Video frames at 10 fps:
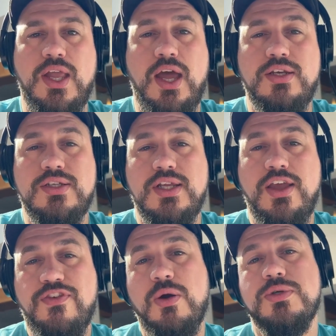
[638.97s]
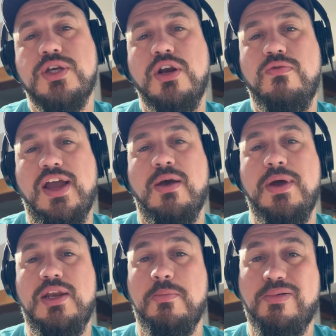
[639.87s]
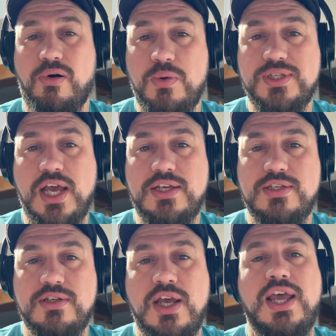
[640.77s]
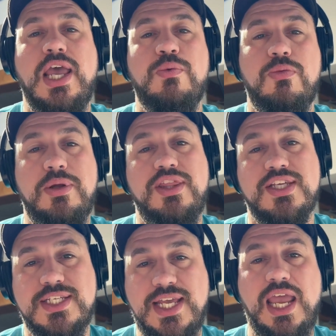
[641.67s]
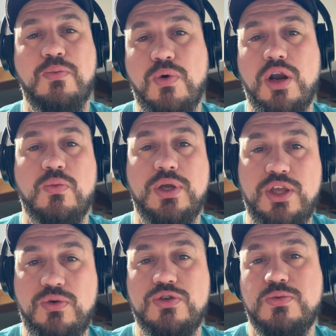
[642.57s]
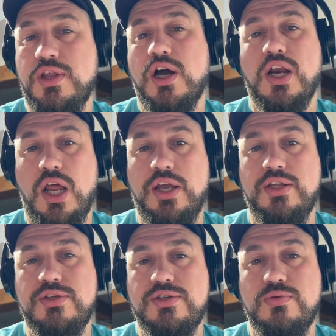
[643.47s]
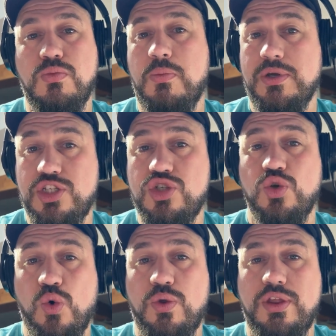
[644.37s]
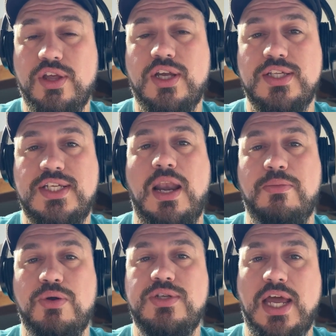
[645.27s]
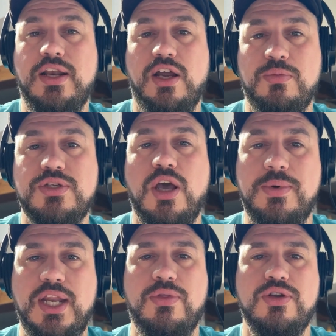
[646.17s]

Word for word: And if I was going to recommend a process, it would be the same one we used with our clients when we saw that the consent mode deadline was coming down the